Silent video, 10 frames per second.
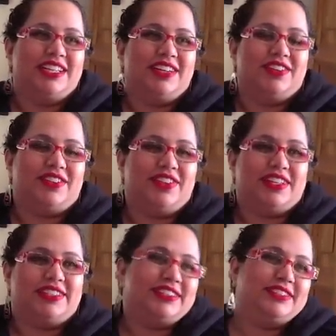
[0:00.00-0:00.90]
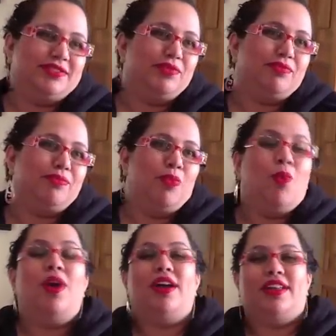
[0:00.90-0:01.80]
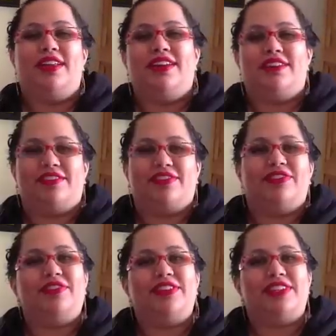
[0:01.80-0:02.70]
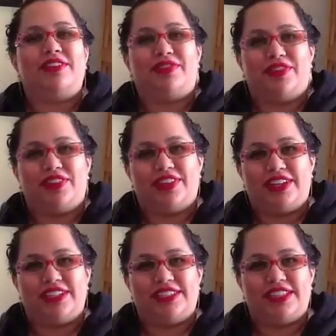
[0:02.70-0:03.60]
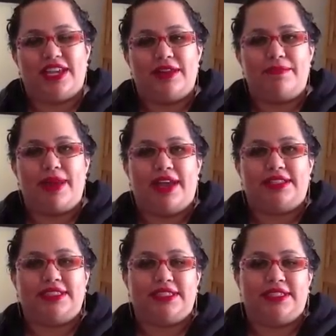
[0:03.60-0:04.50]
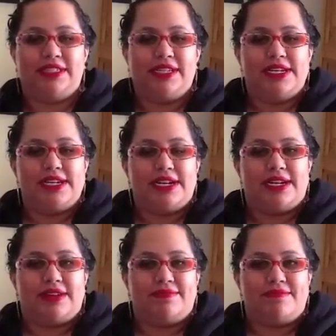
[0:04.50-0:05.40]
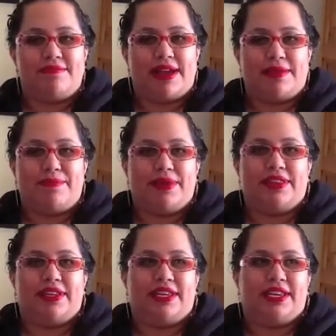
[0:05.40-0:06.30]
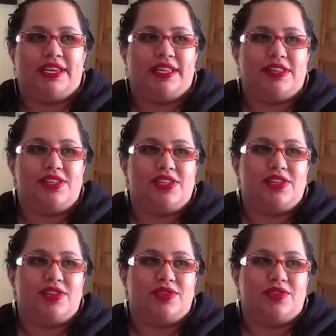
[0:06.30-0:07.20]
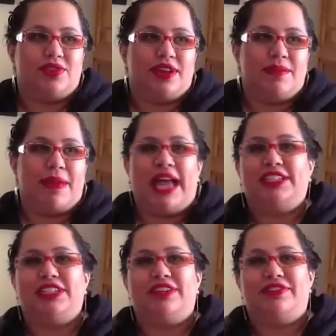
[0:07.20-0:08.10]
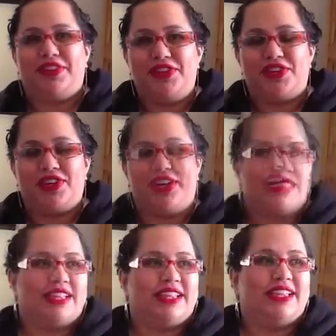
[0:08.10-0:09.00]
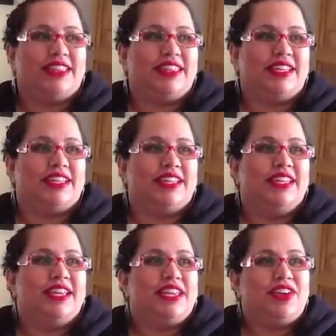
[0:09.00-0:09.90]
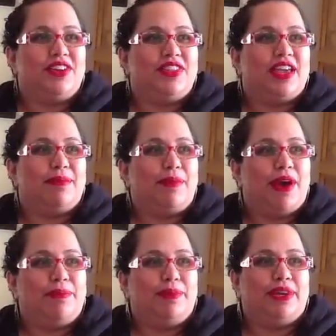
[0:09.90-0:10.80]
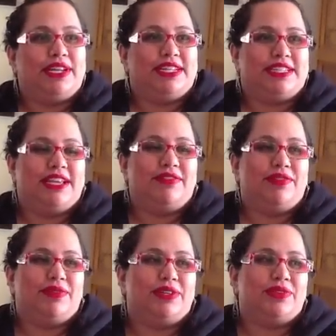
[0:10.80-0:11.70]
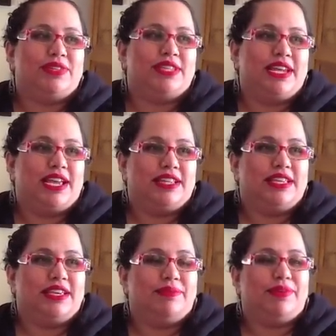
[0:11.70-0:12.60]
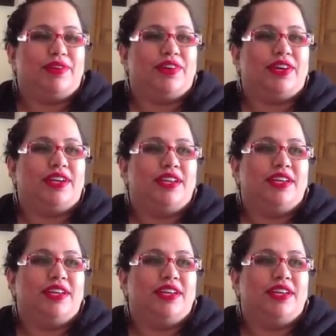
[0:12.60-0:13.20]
you know, that's one of several things that impacted um, my ability to imagine a future. And, well, the year that Prop one eighty-seven, which was an anti-immigrant